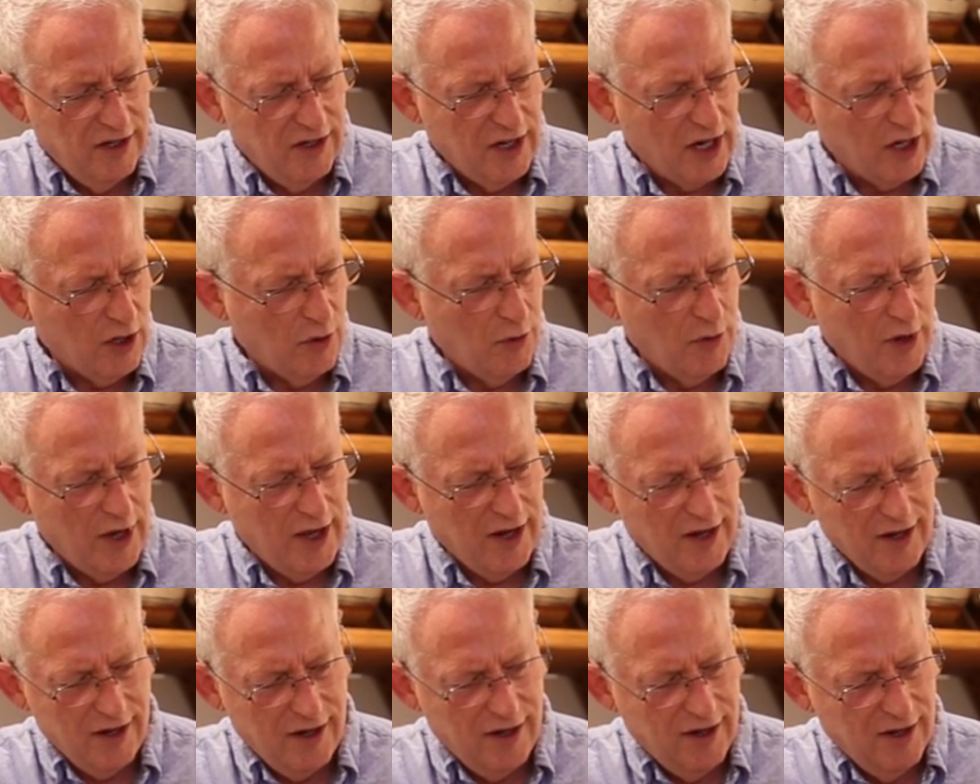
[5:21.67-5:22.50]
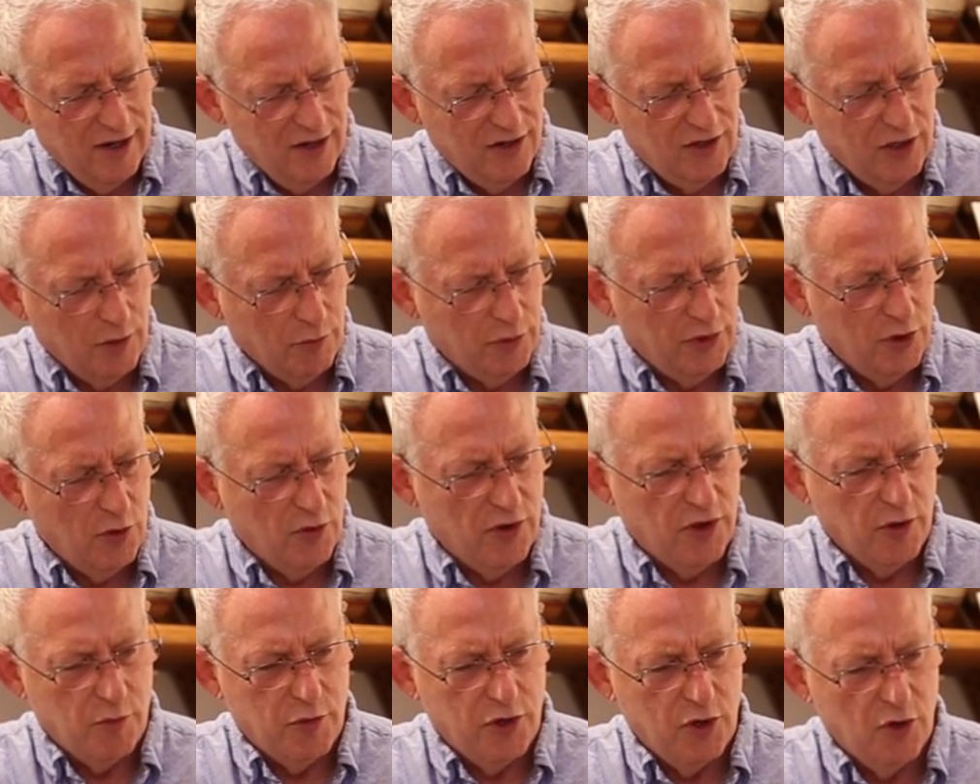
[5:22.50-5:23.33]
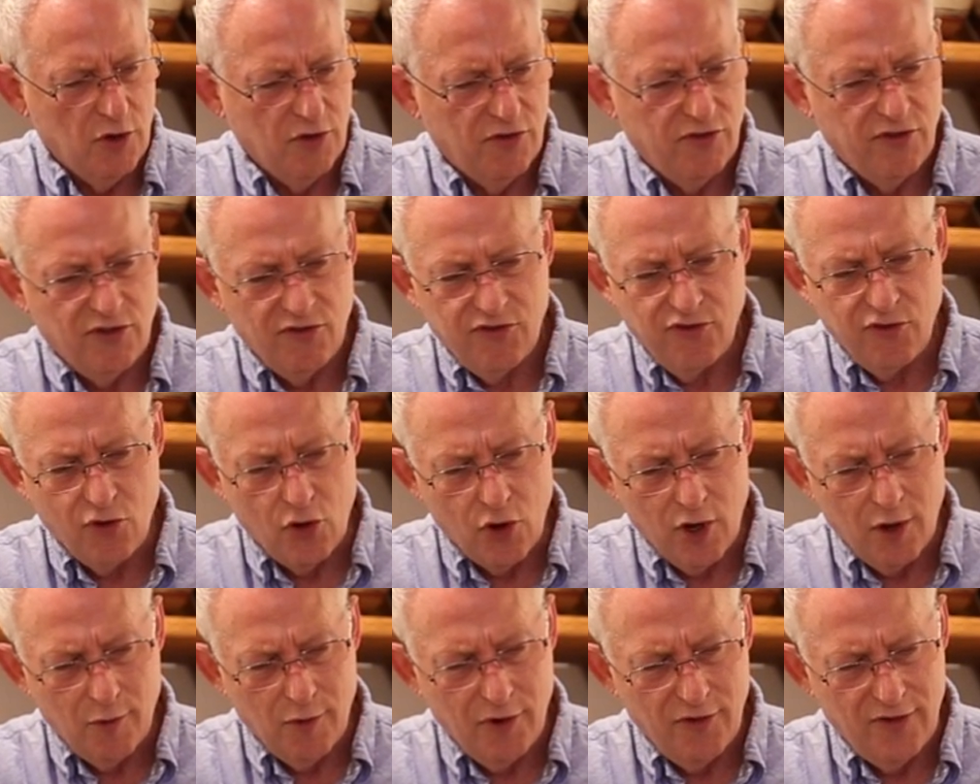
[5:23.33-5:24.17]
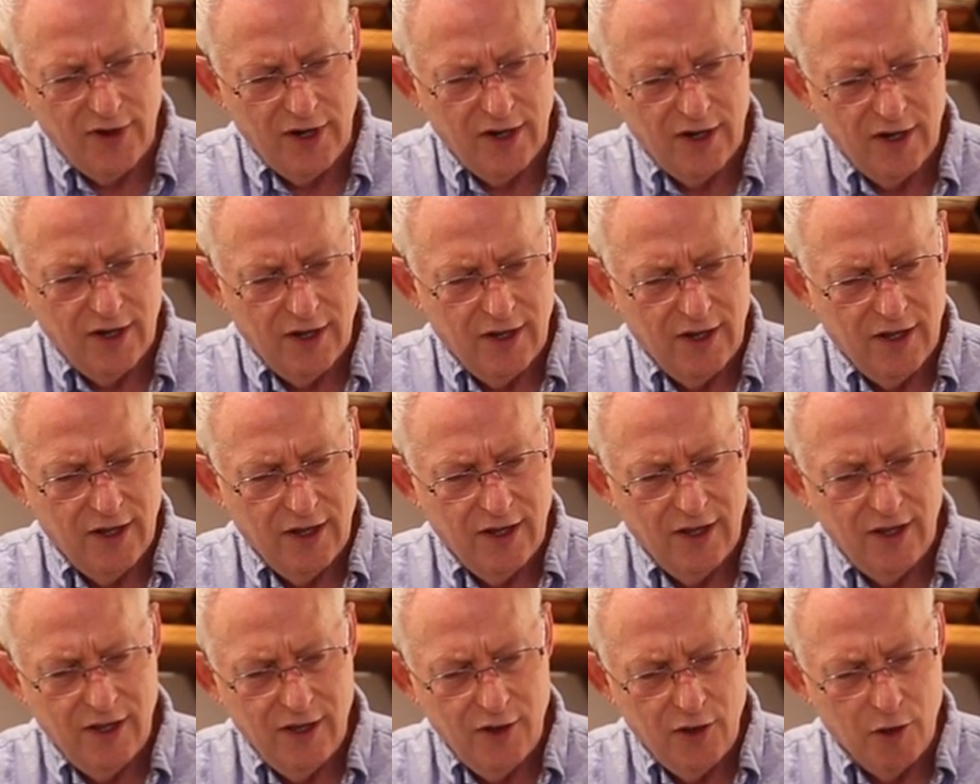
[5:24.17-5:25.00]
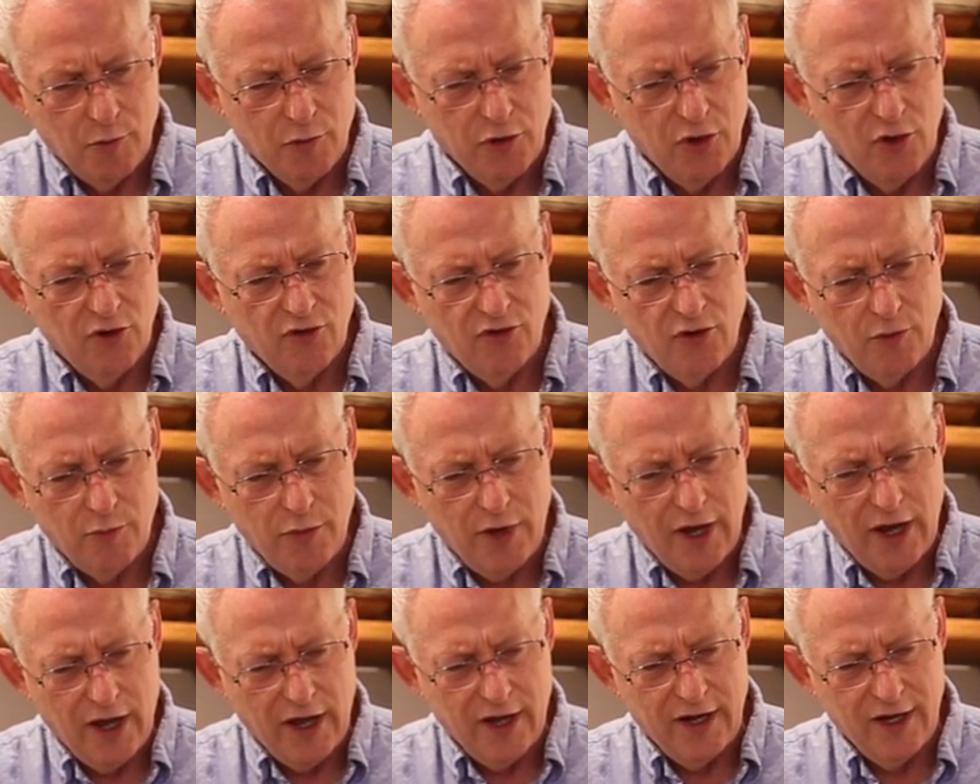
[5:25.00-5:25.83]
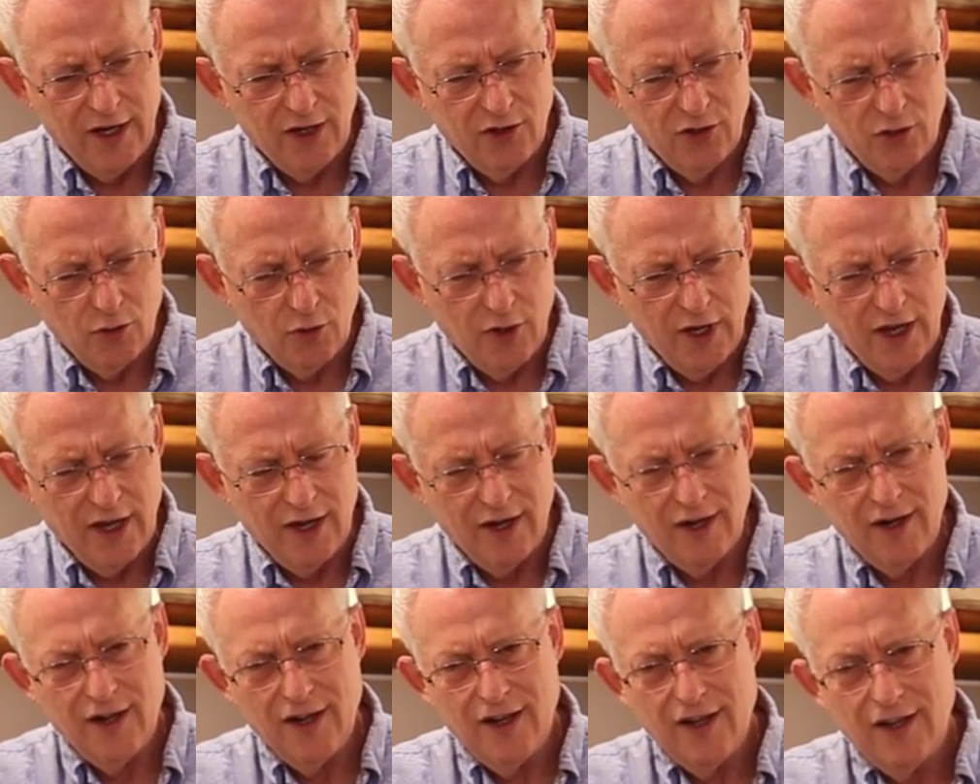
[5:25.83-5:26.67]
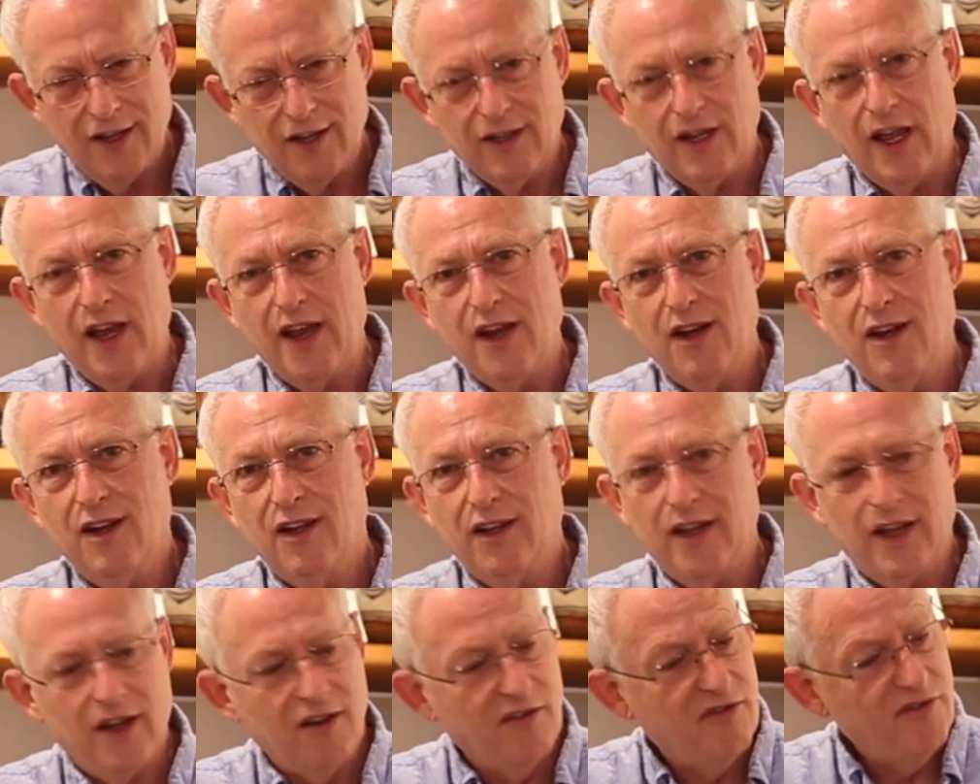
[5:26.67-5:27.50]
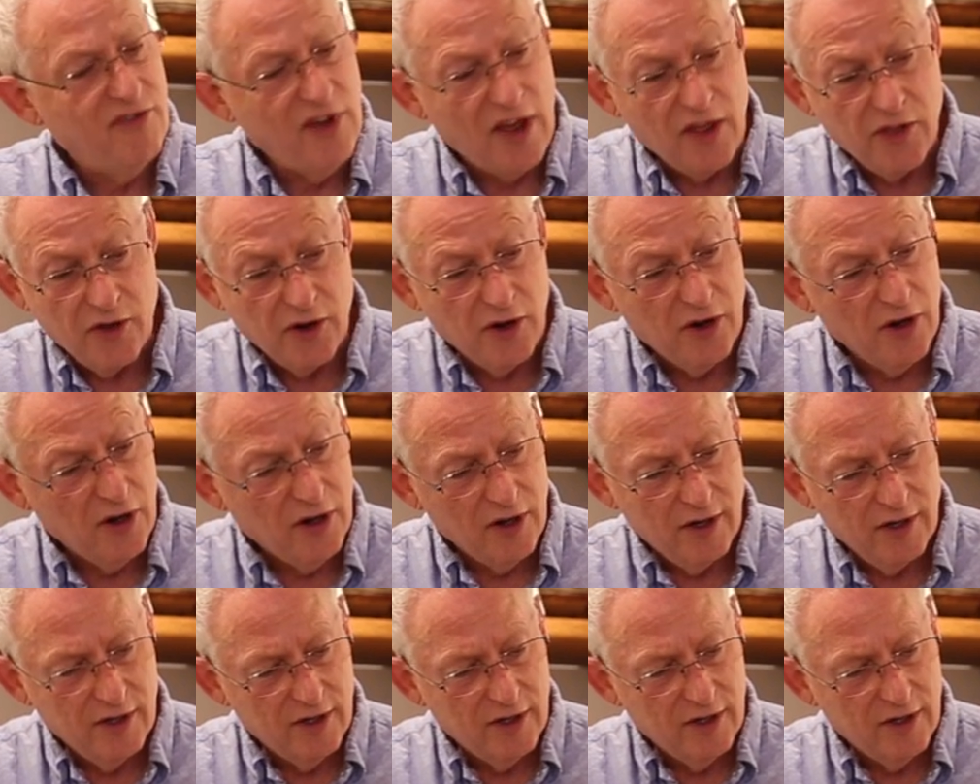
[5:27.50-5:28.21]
Decorated simply with the beautiful form of it, the beautiful potting, so again, light like a feather,